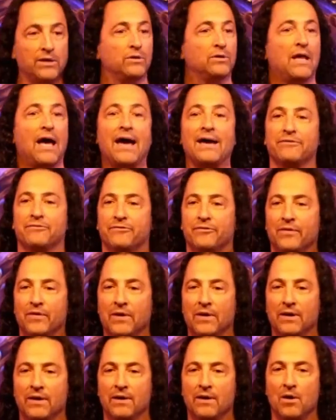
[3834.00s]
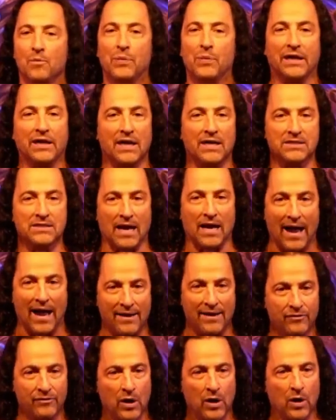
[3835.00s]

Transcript: new life. Because I've